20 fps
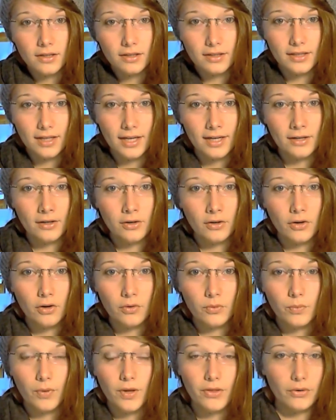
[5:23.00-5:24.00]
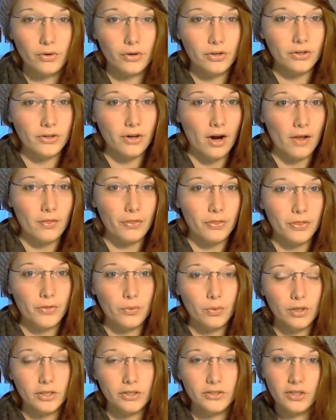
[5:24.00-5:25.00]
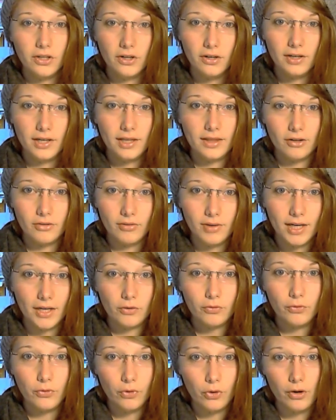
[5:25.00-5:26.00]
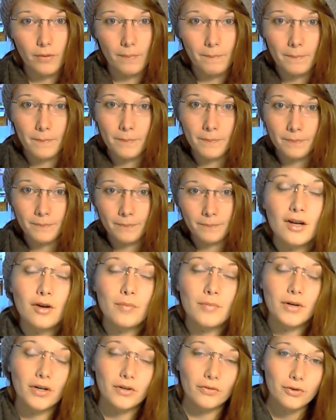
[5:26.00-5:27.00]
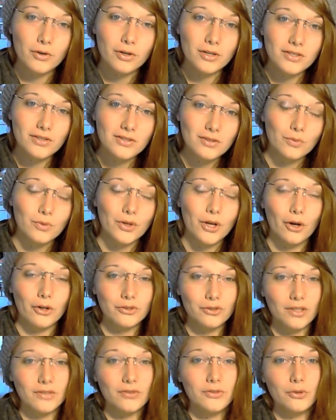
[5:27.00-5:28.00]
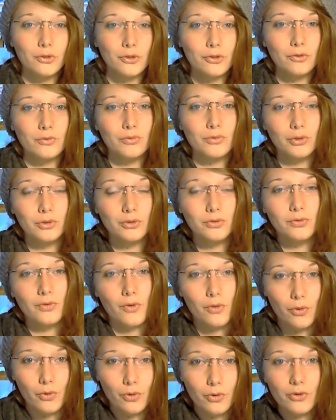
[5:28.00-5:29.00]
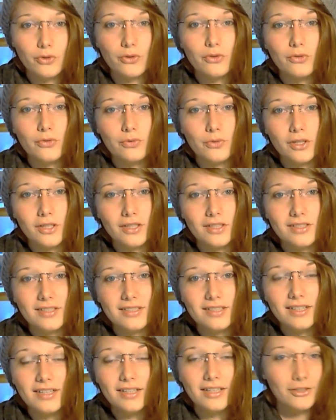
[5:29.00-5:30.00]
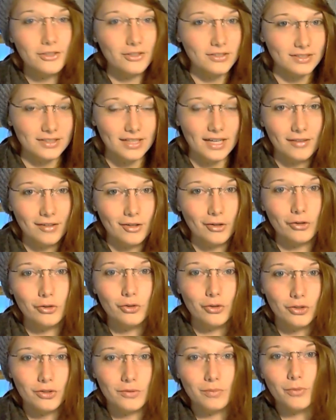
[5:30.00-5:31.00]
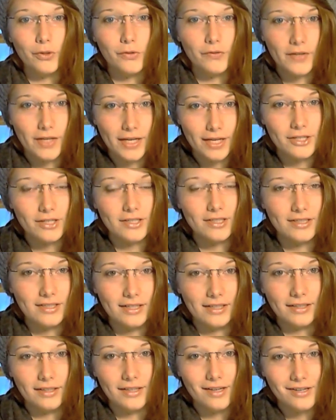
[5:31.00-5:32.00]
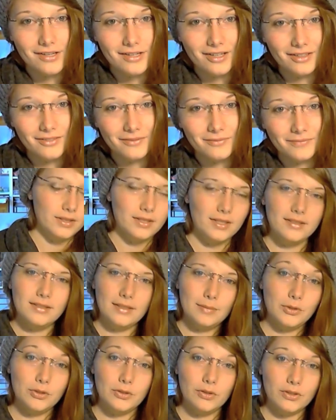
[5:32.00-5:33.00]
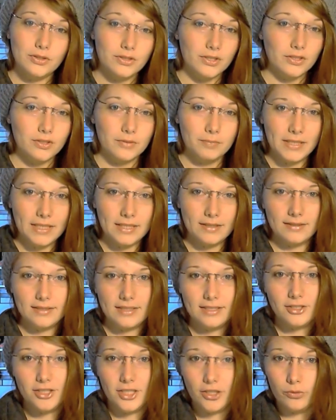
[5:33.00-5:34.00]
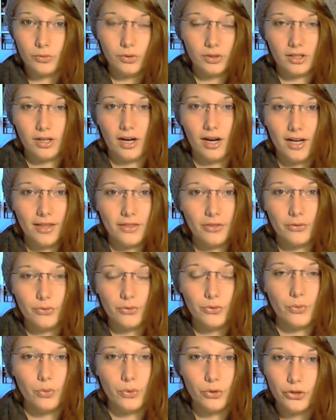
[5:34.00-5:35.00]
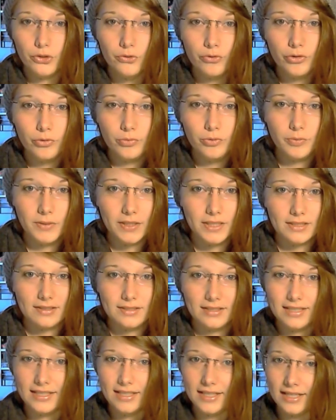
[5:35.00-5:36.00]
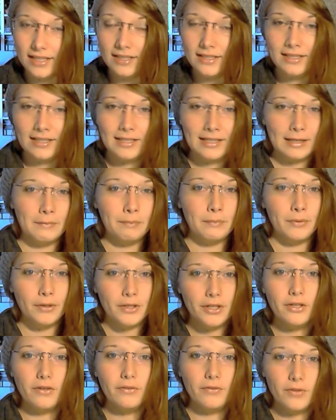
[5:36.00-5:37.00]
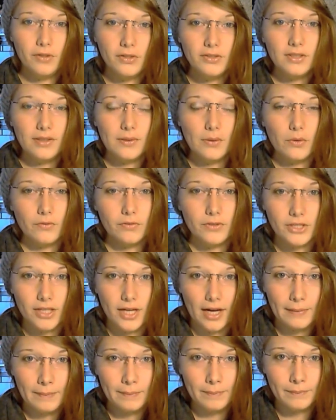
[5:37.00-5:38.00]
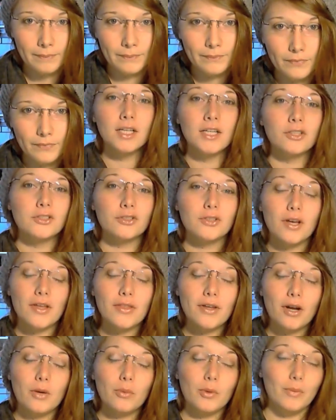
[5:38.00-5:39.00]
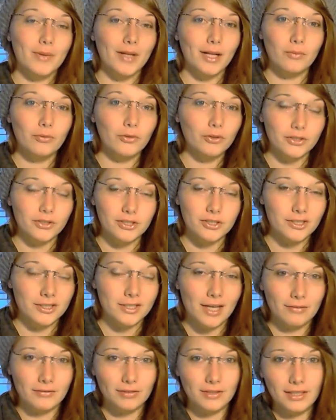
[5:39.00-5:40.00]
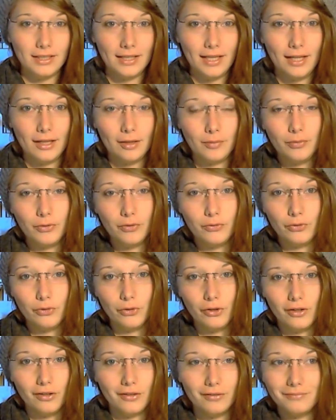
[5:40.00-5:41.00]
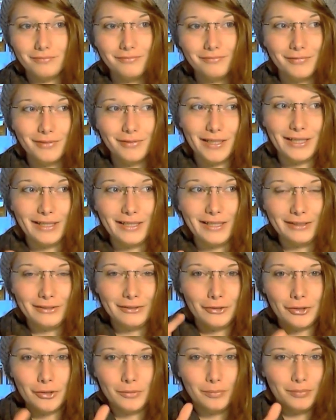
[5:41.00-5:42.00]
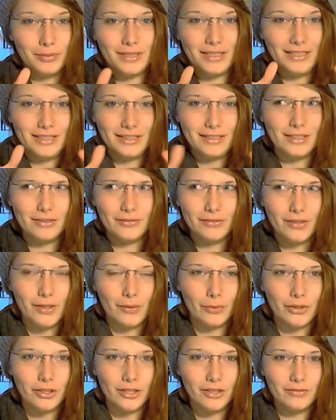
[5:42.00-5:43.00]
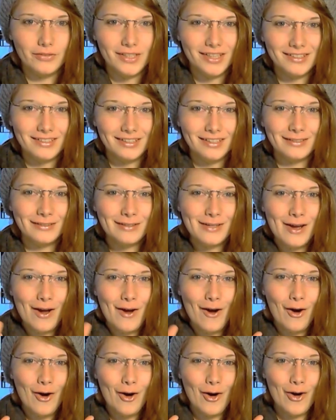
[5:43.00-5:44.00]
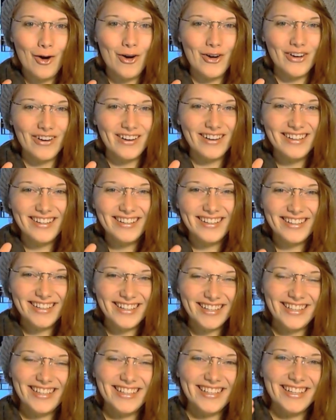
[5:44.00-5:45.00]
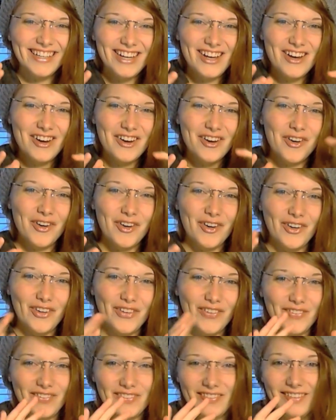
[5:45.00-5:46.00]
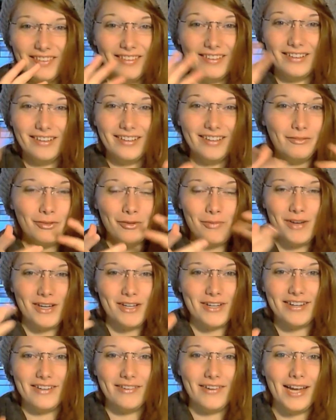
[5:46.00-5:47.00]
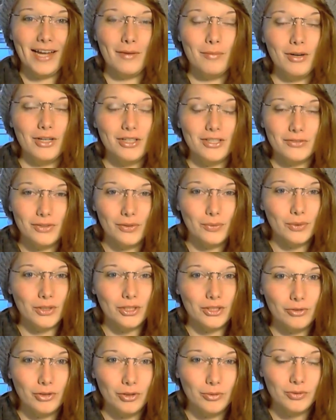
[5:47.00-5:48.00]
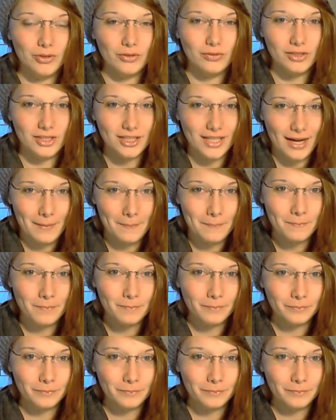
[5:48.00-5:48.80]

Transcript: than on whether or not the words are in their right form. But of course, we also have certain rules for the order of words, just like there are certain modifications in English. This episode is just meant as a general guide through the word groups because it can get pretty confusing over time. So I thought it would be helpful to just have a little help for unjumbling, if that word even exists, all the information you get about different word groups over time.